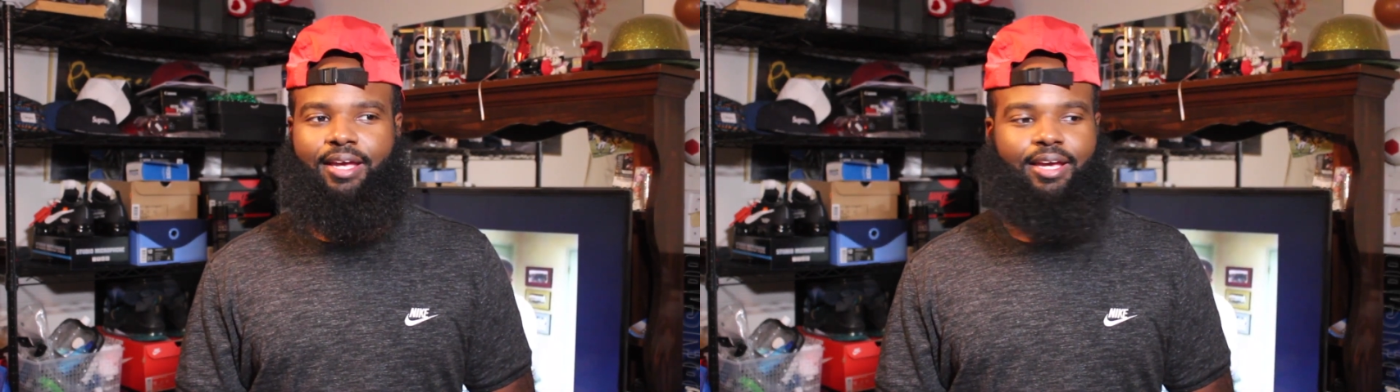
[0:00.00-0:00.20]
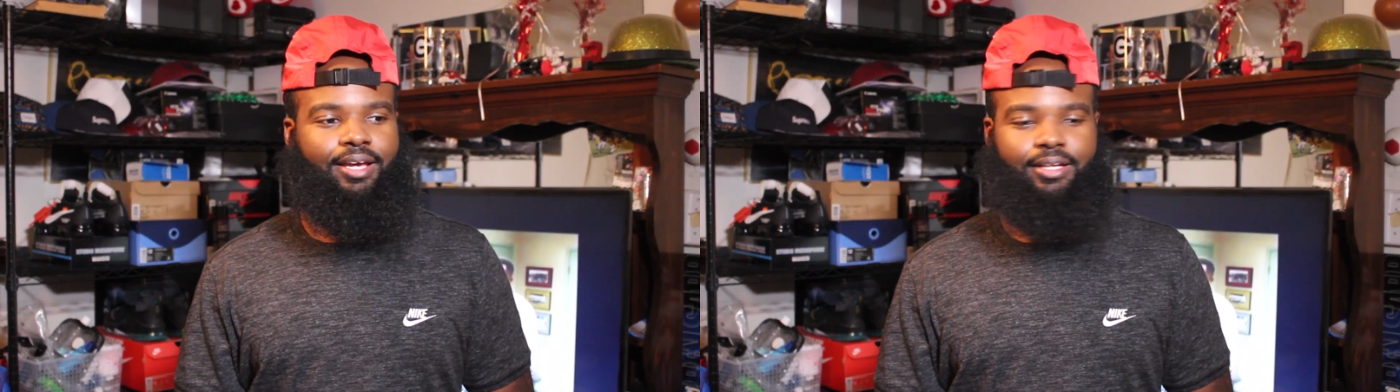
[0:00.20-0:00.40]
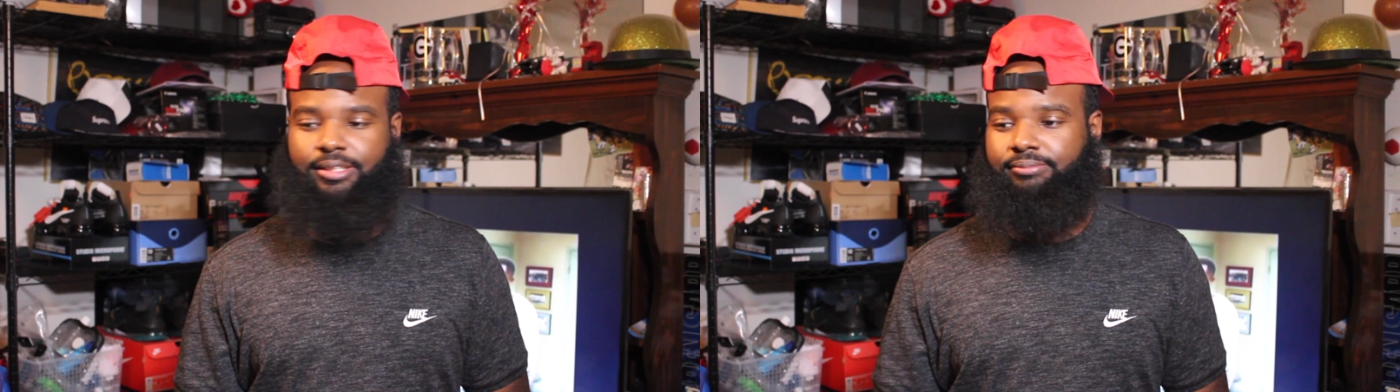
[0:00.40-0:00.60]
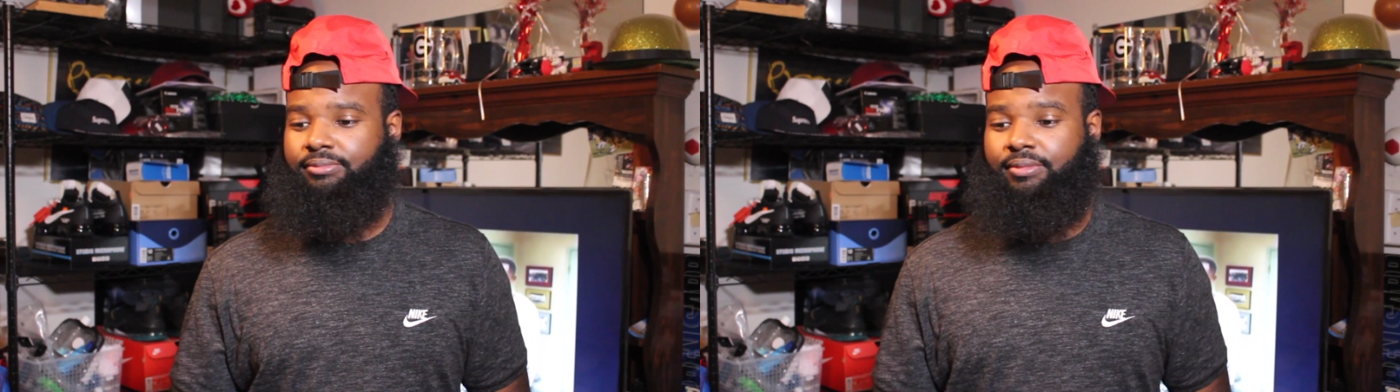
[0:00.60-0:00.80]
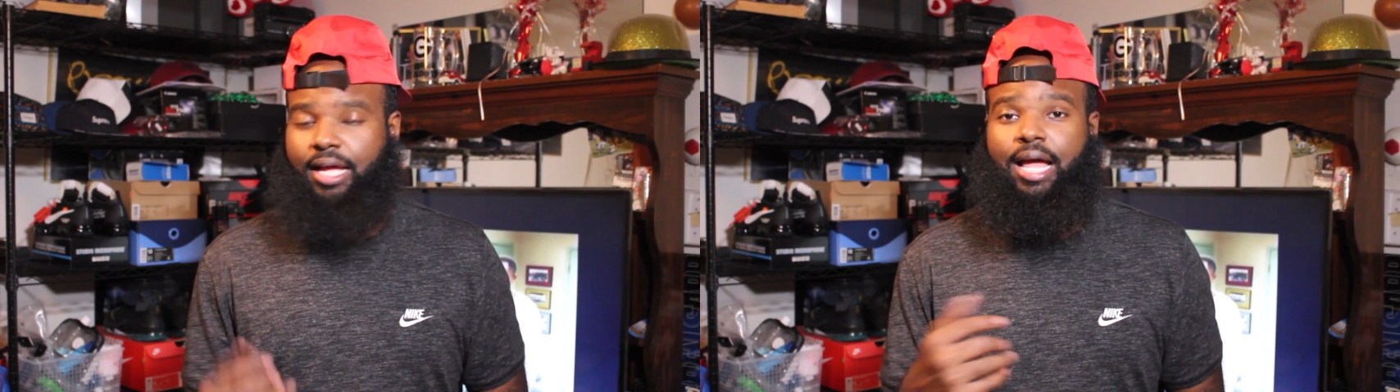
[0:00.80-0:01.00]
And
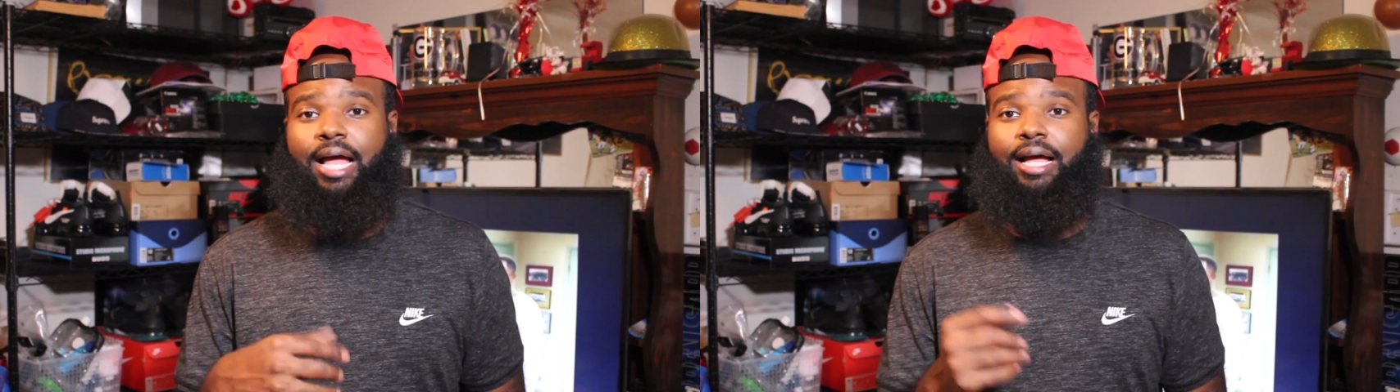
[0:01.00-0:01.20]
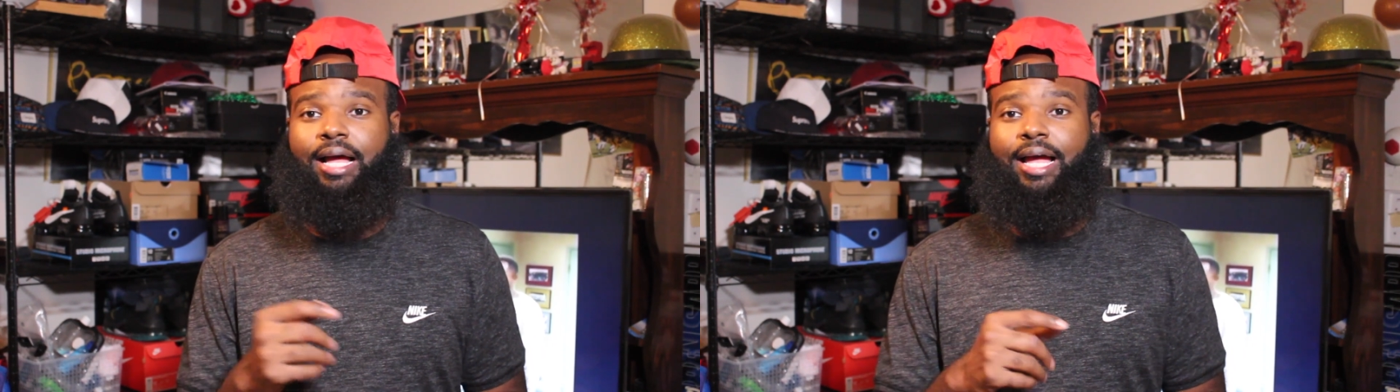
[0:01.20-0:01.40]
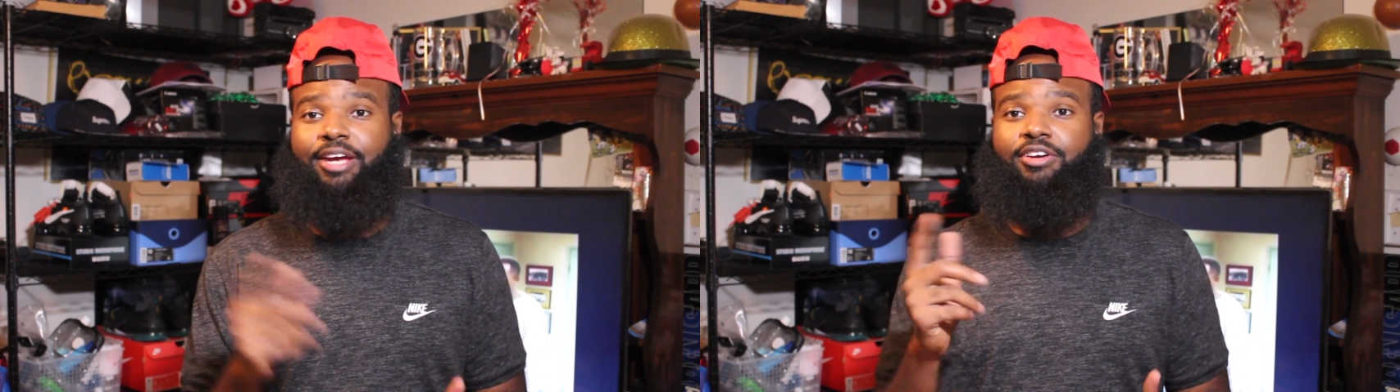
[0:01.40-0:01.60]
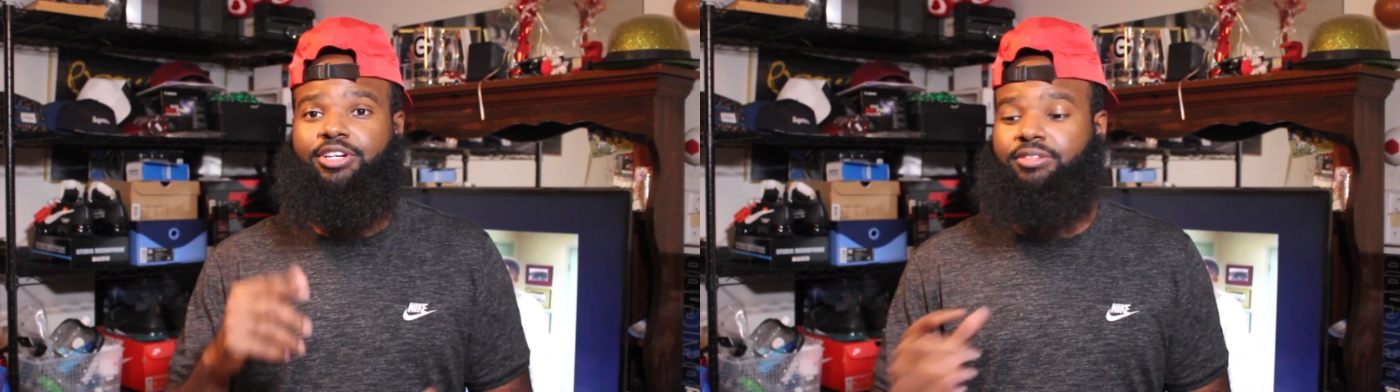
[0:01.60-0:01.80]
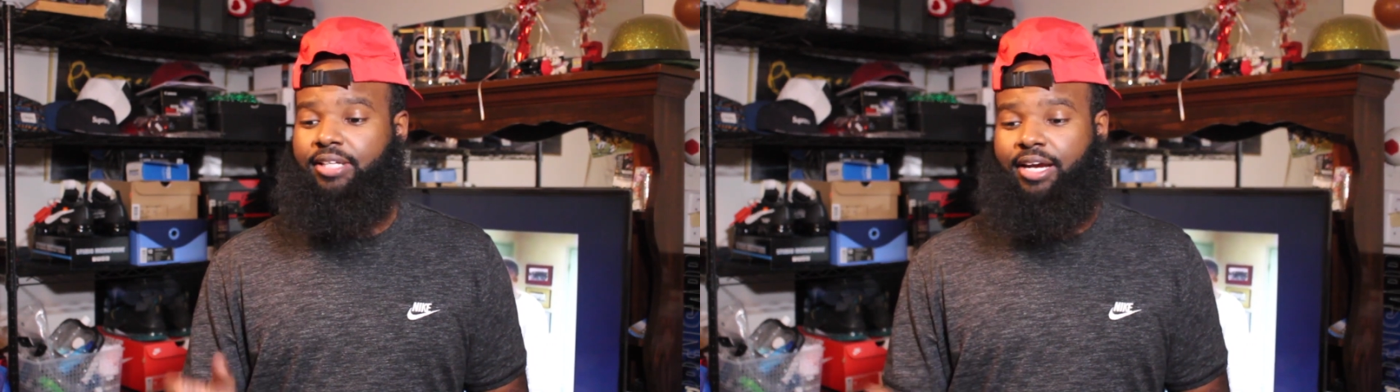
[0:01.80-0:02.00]
I
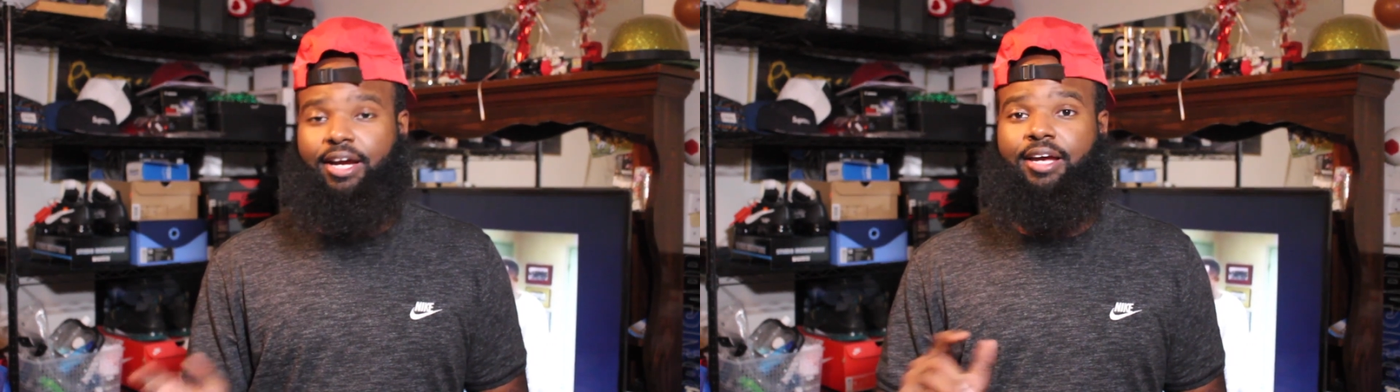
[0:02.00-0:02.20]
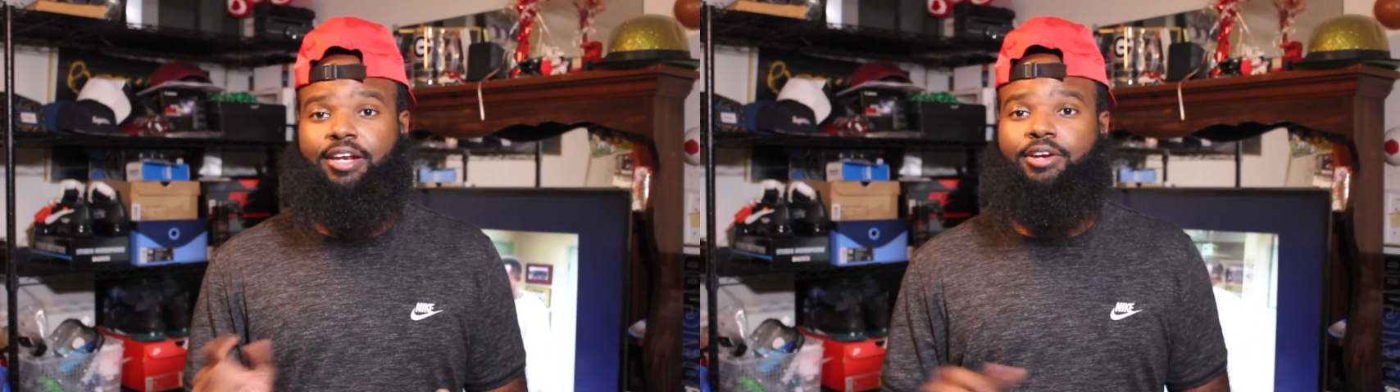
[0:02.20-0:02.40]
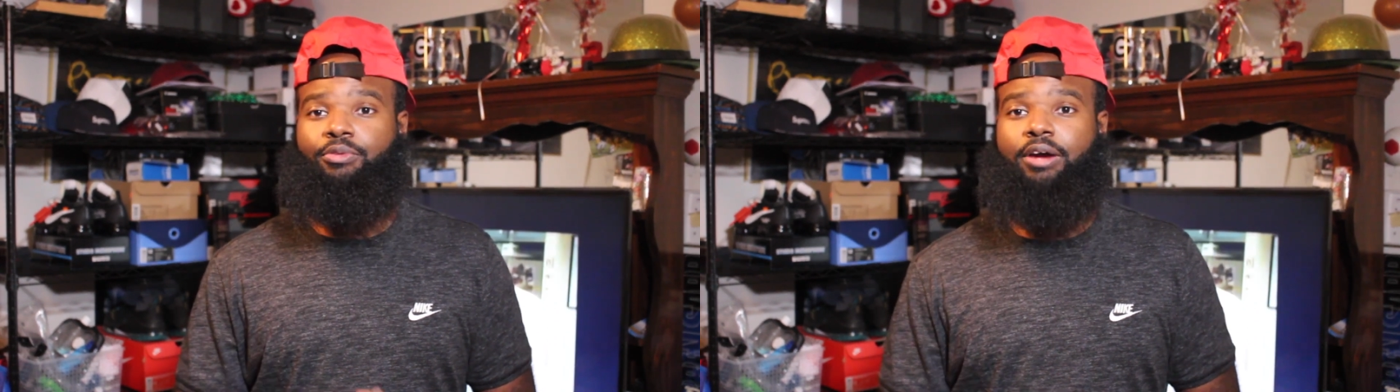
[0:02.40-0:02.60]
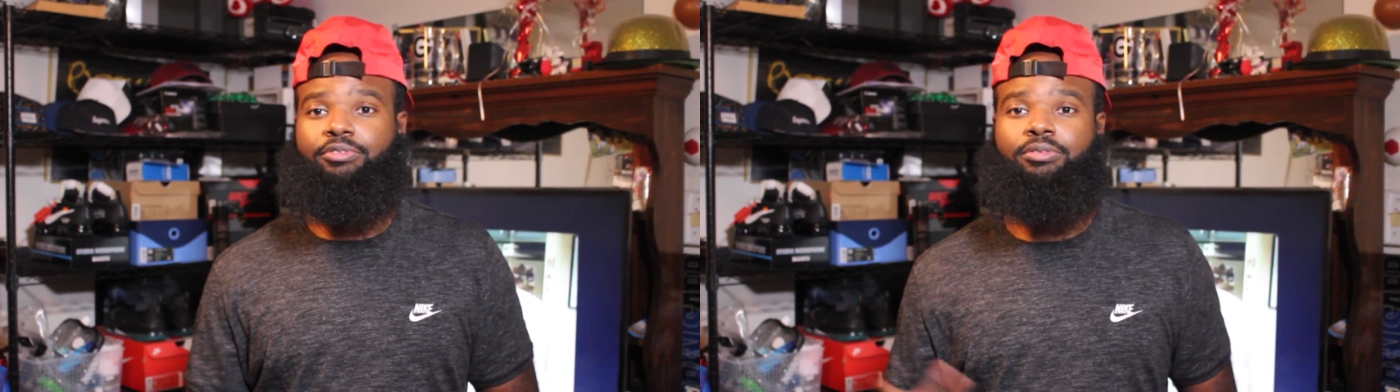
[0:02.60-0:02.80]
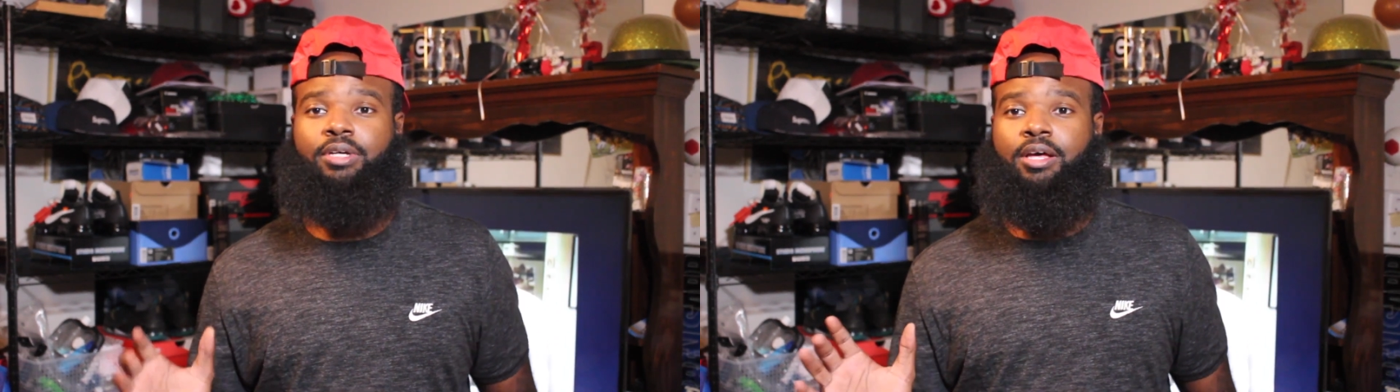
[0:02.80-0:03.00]
entered the
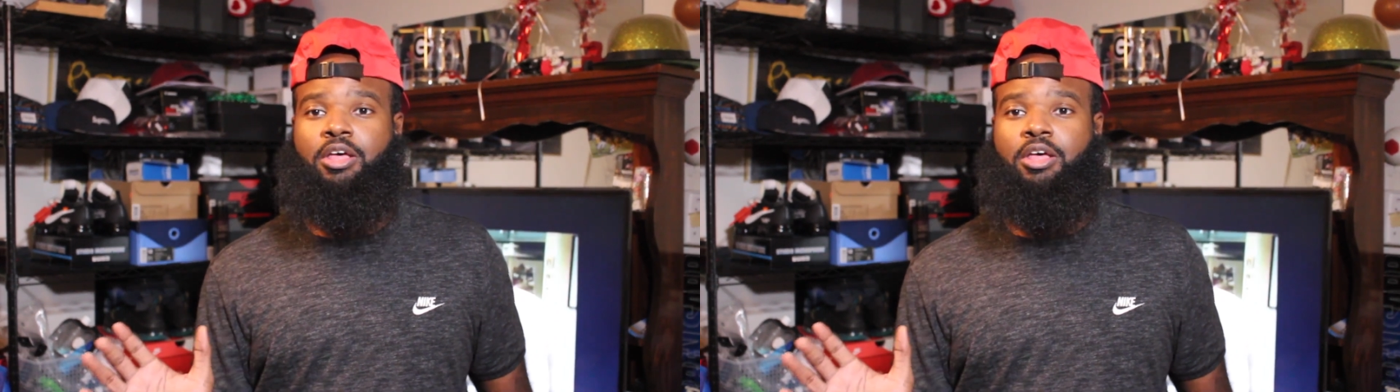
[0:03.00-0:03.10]
raffle,